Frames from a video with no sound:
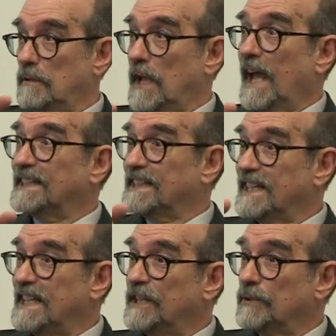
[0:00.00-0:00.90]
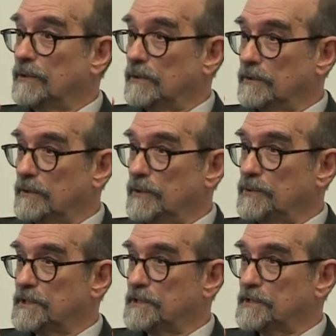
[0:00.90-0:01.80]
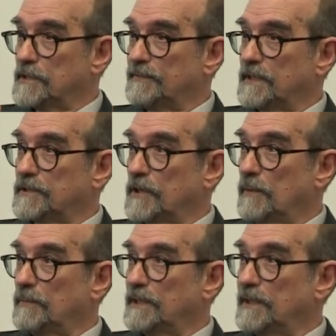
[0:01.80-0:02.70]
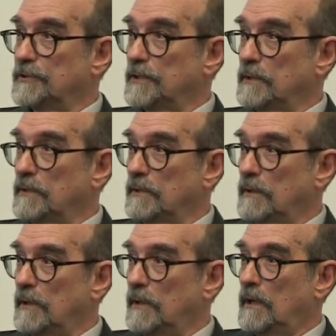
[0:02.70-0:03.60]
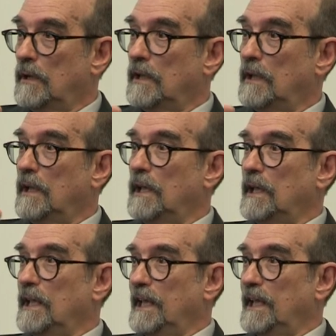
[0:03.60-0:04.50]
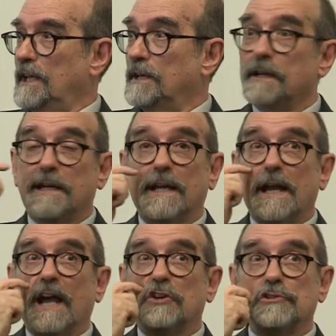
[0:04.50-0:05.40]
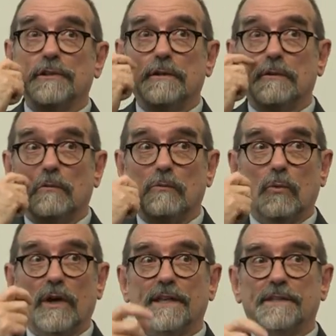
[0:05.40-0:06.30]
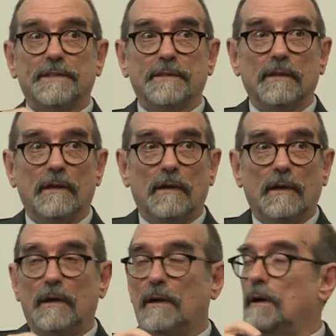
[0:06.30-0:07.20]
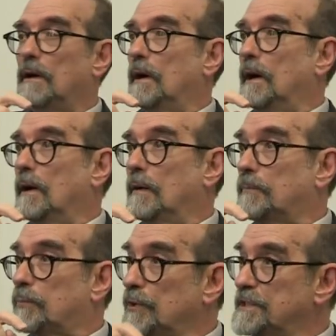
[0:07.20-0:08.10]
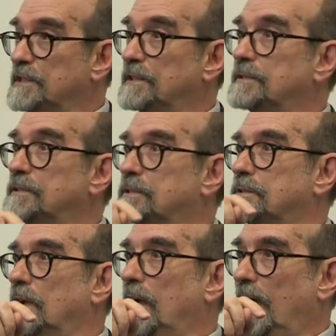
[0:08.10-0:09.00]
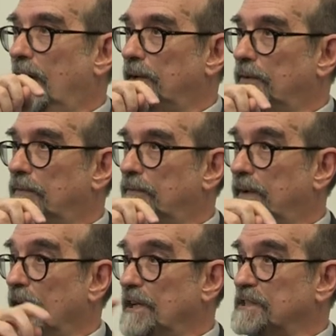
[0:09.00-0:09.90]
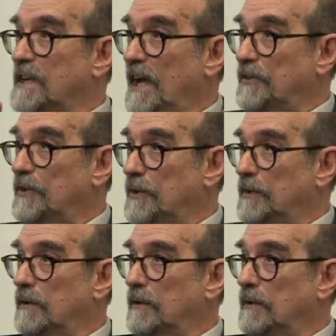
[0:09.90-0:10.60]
and legal uses of the term religion in connection with prisons and various other